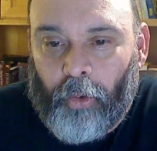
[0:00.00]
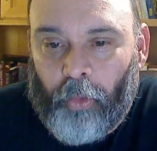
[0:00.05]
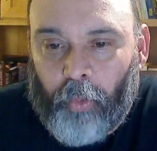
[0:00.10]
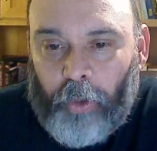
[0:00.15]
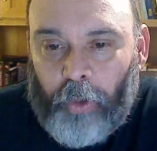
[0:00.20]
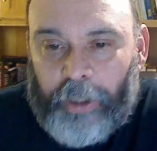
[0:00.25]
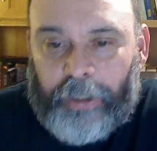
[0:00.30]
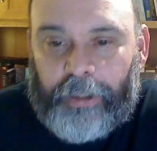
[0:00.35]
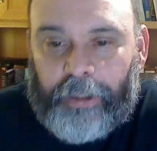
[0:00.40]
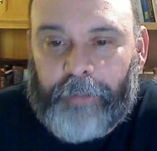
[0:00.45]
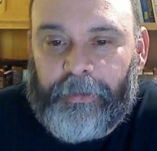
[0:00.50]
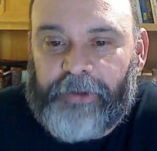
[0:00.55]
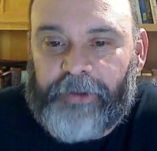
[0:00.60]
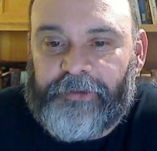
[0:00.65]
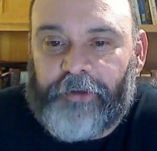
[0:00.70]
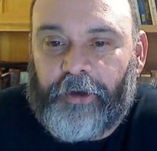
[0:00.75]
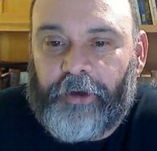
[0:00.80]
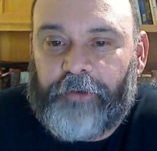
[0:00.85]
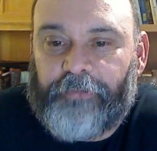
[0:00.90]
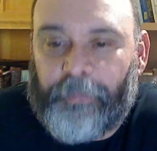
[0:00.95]
Well, let me
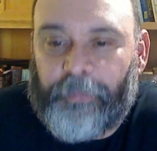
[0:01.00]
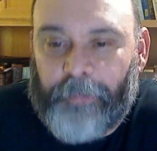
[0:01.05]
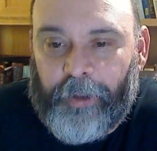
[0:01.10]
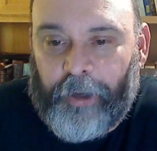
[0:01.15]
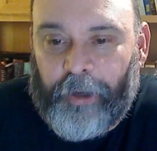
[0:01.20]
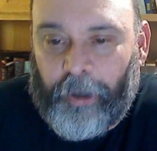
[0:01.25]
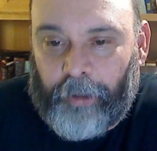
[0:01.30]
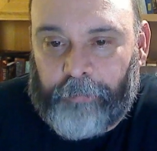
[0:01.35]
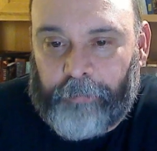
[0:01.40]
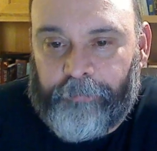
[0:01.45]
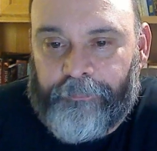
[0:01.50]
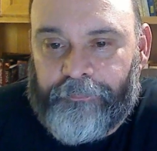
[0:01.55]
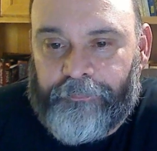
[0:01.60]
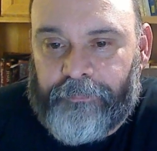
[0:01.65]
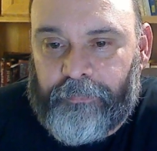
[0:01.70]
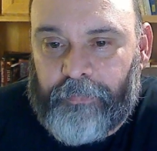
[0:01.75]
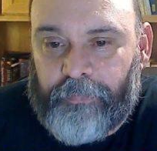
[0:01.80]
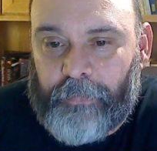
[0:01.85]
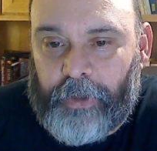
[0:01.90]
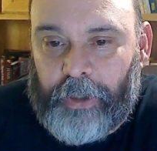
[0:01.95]
start from there.
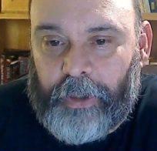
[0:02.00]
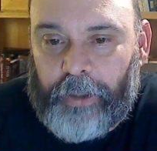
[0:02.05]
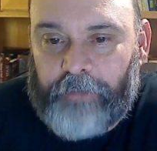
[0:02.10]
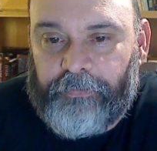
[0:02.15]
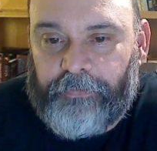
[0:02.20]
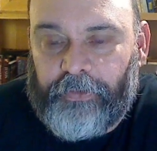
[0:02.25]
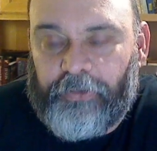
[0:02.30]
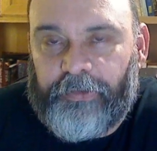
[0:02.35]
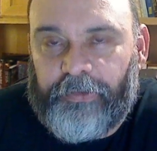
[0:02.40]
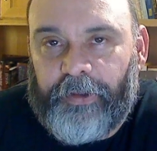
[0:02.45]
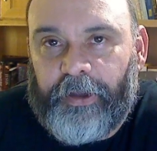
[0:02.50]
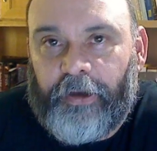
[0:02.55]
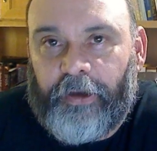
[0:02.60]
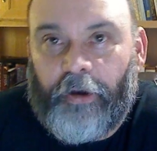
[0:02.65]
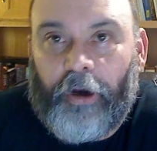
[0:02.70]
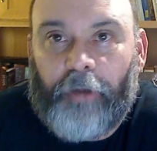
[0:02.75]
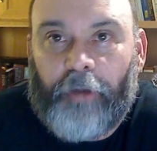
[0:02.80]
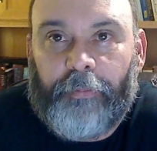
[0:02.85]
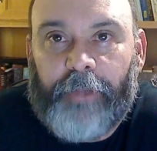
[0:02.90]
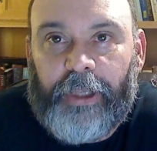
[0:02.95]
If you think
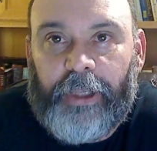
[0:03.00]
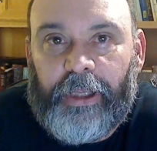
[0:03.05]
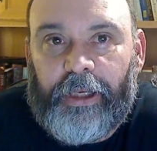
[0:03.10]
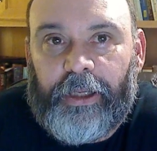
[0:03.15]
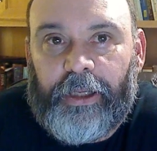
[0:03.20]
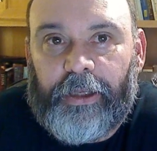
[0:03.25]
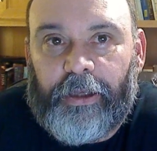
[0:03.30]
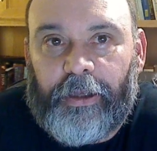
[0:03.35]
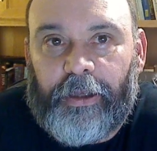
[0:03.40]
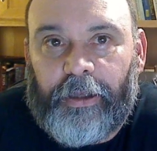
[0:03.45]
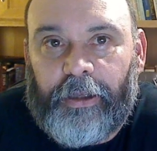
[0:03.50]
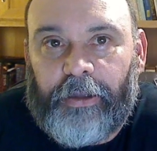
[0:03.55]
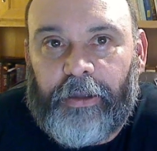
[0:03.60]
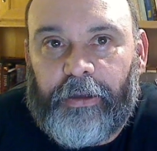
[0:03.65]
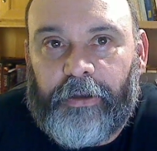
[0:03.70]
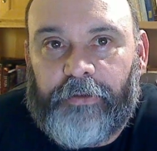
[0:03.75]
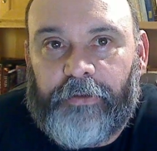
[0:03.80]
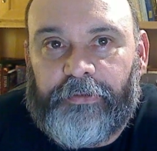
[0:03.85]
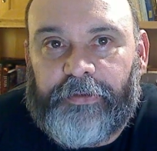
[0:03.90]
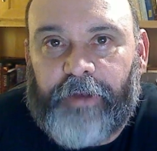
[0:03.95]
all media
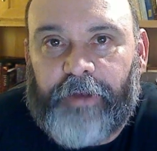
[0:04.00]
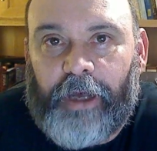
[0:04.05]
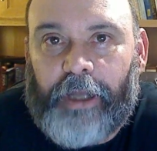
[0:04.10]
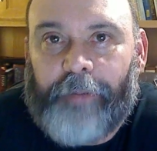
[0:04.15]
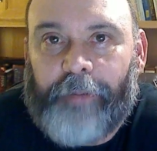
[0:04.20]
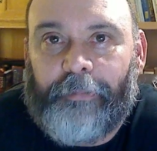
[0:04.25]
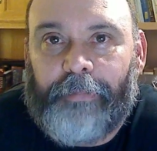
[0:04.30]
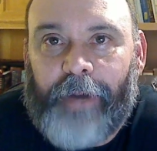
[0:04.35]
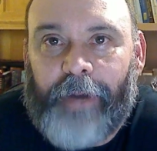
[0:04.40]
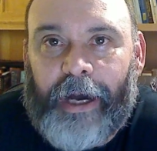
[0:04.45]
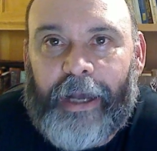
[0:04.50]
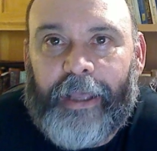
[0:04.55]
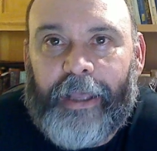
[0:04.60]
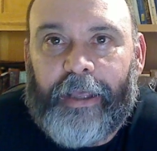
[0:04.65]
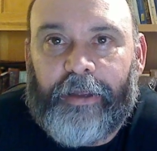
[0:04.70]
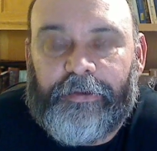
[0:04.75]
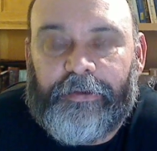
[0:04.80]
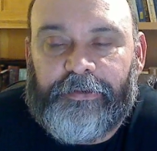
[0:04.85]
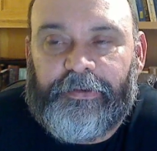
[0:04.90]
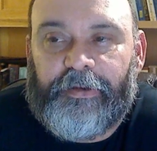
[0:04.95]
is
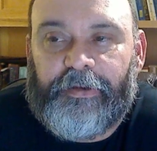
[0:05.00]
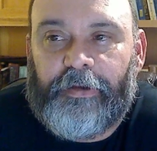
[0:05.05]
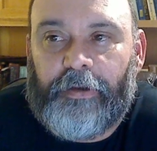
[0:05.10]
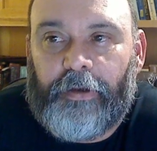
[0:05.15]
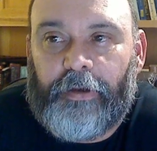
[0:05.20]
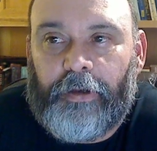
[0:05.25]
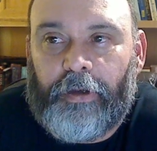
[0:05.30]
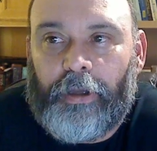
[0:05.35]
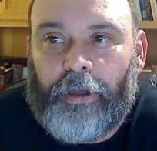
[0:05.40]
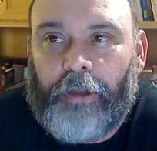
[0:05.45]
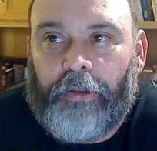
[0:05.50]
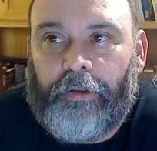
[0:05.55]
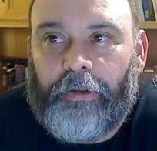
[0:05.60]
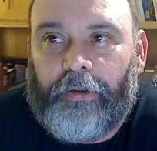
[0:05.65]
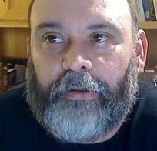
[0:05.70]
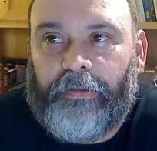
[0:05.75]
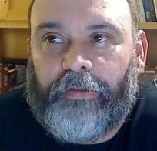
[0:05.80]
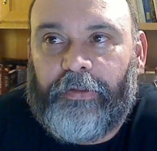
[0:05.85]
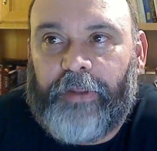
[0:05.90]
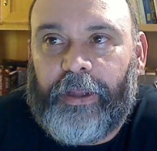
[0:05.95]
unbiased,
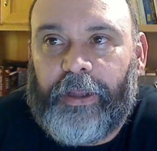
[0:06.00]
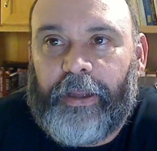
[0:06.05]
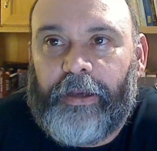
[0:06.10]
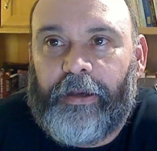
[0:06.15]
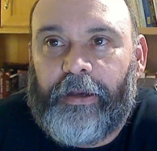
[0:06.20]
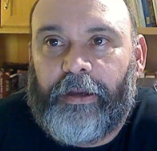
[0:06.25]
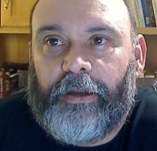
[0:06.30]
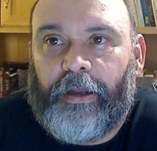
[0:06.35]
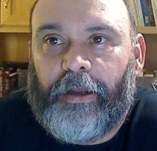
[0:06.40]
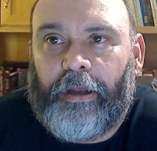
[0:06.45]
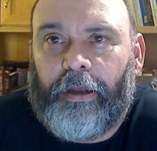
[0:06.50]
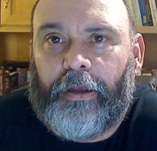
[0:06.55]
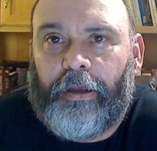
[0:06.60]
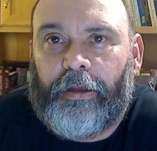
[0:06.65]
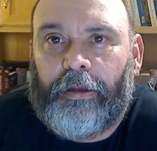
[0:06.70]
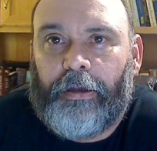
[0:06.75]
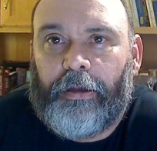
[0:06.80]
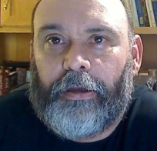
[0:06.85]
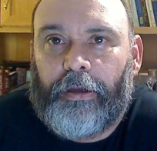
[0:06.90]
then